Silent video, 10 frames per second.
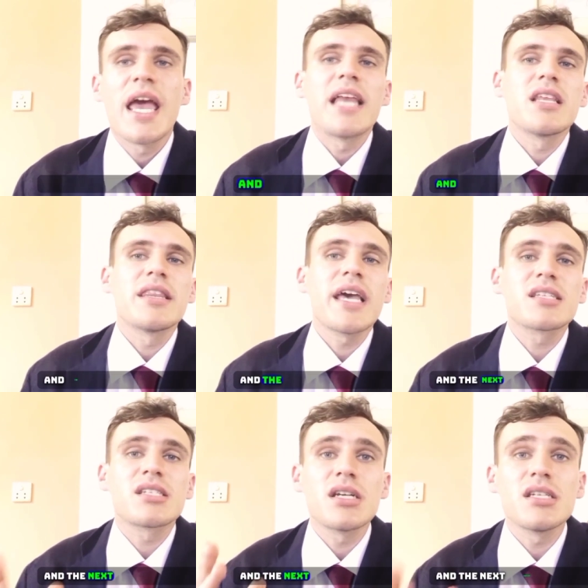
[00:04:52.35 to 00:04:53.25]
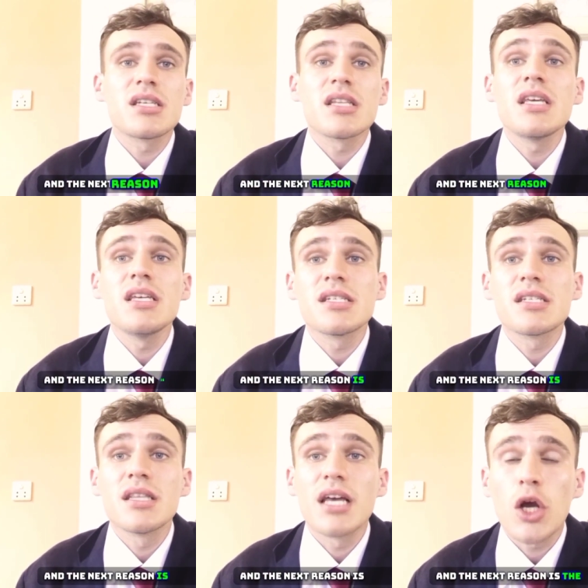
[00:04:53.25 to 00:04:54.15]
And the next reason
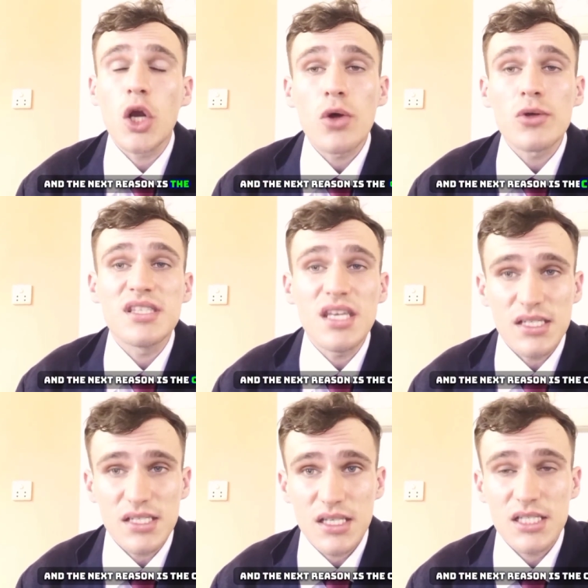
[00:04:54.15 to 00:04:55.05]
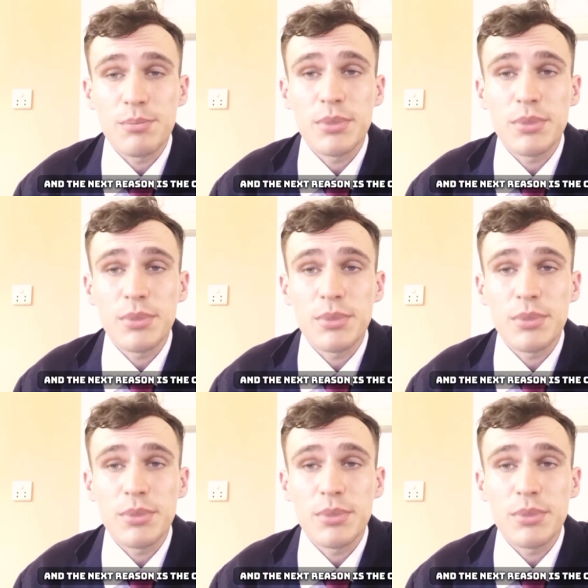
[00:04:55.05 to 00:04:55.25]
is the close distance